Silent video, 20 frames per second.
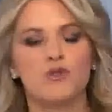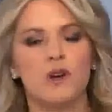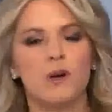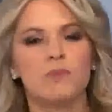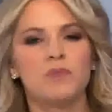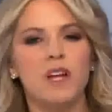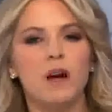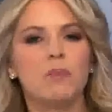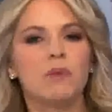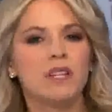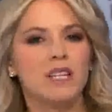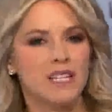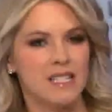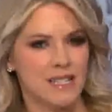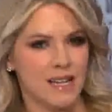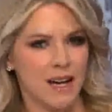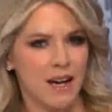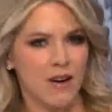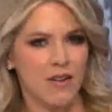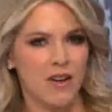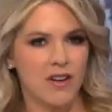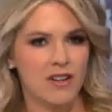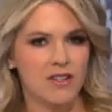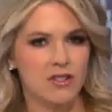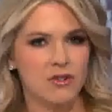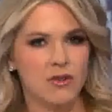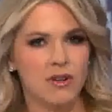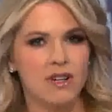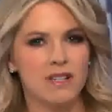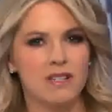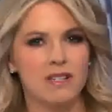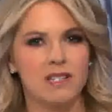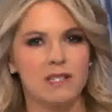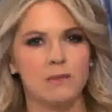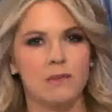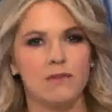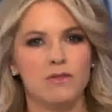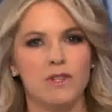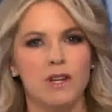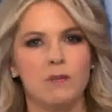Trump doubling down on his
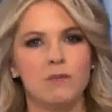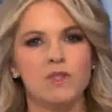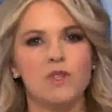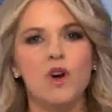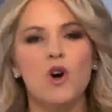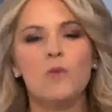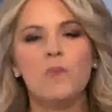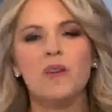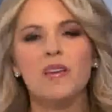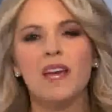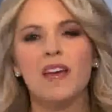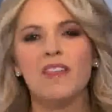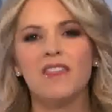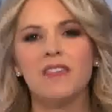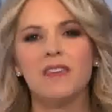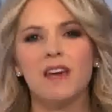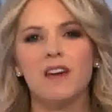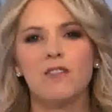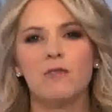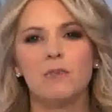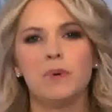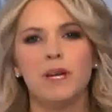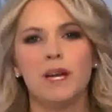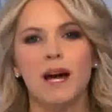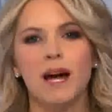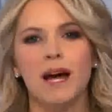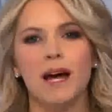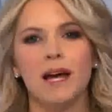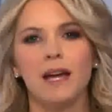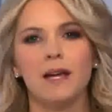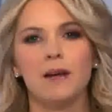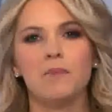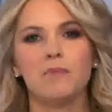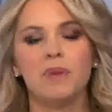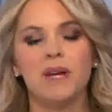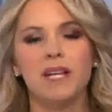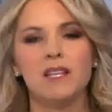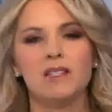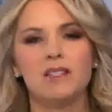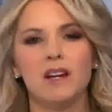criticism of James Comey and the FBI
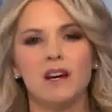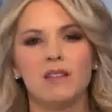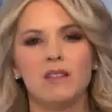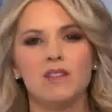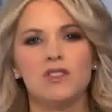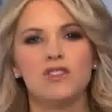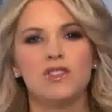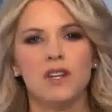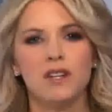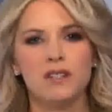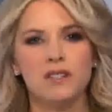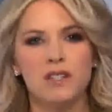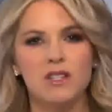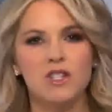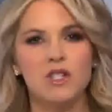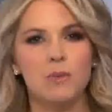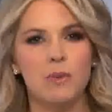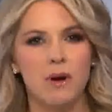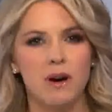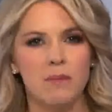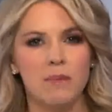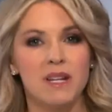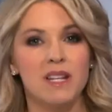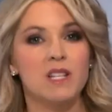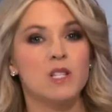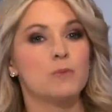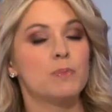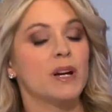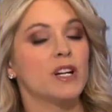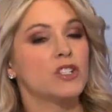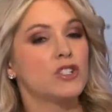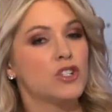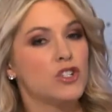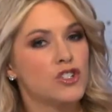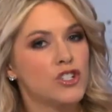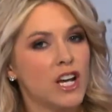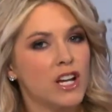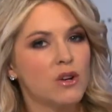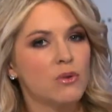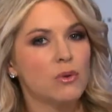based on the Justice Department Inspector
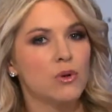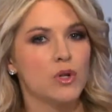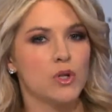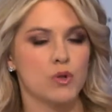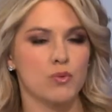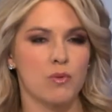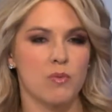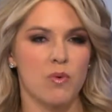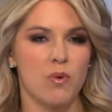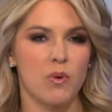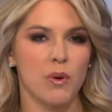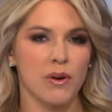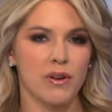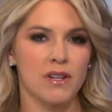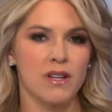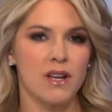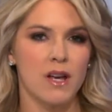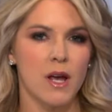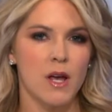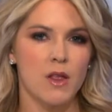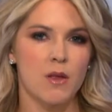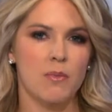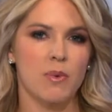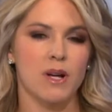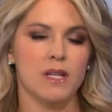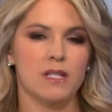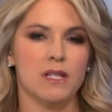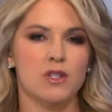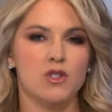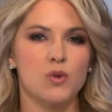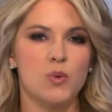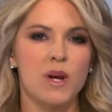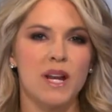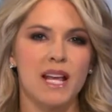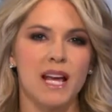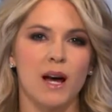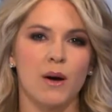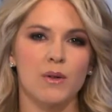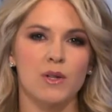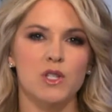General's report. The president tweeting
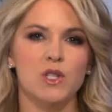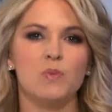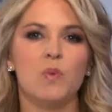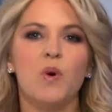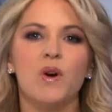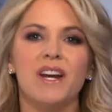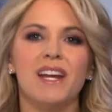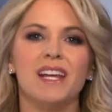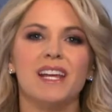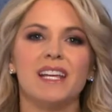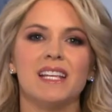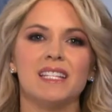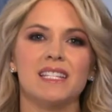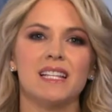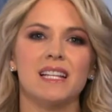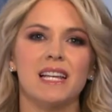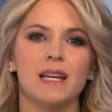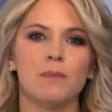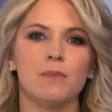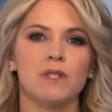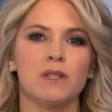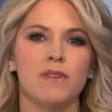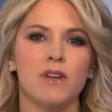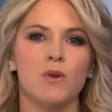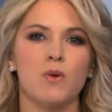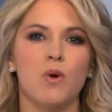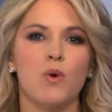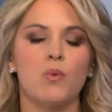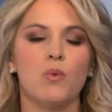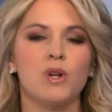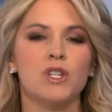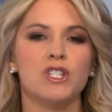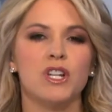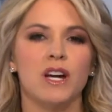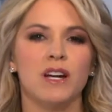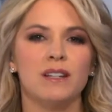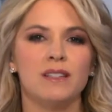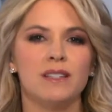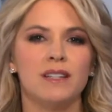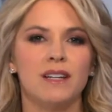out this morning his claims of a, quote, witch
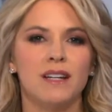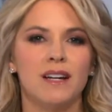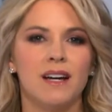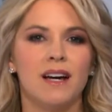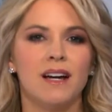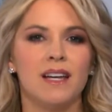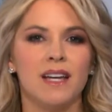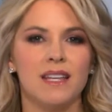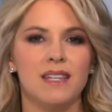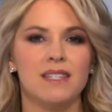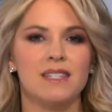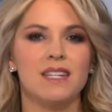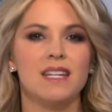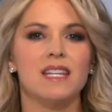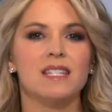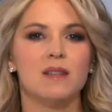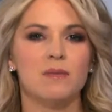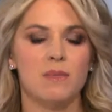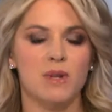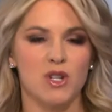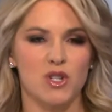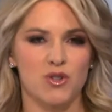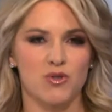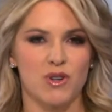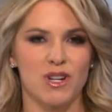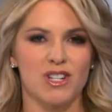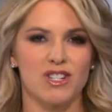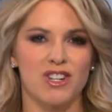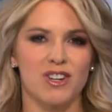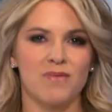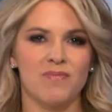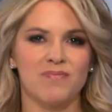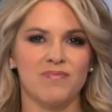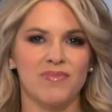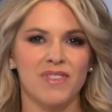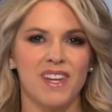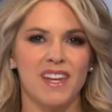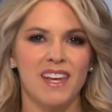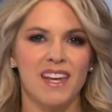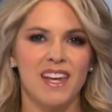hunt against his administration.
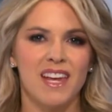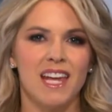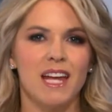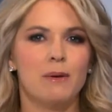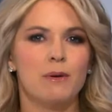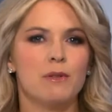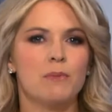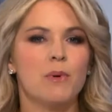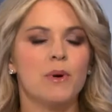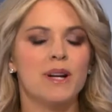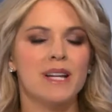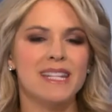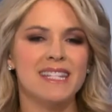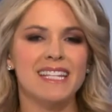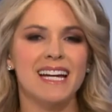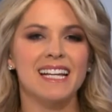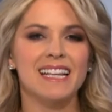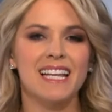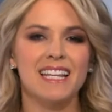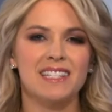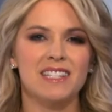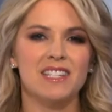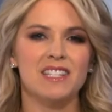Here with more insight, let's